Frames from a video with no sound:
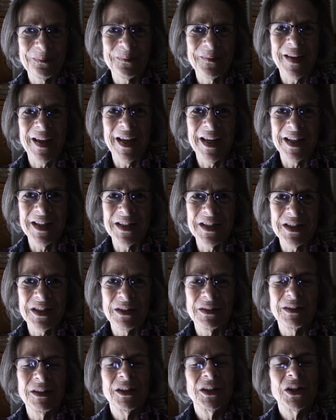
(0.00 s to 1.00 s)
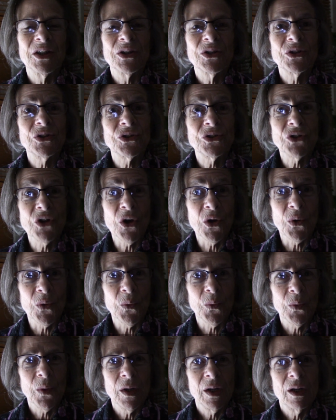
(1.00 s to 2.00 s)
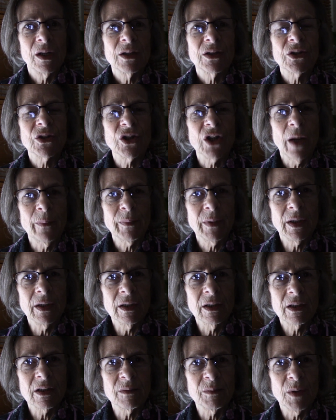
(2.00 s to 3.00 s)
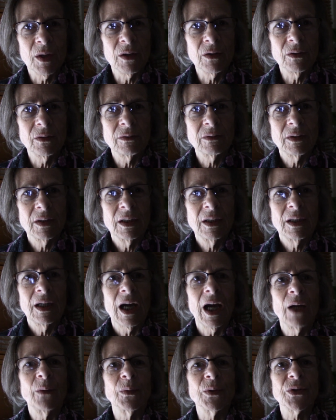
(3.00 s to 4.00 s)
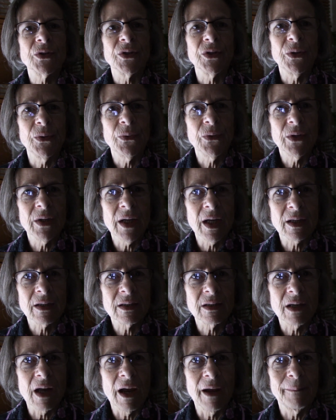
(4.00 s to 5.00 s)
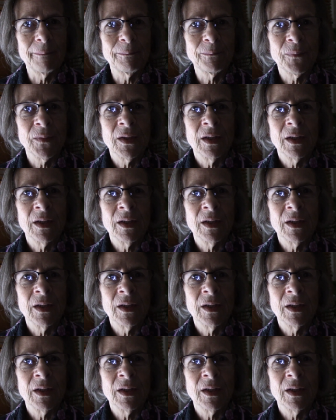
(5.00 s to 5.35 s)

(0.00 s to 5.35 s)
And so, stop killing tomorrow. I will see you the next time.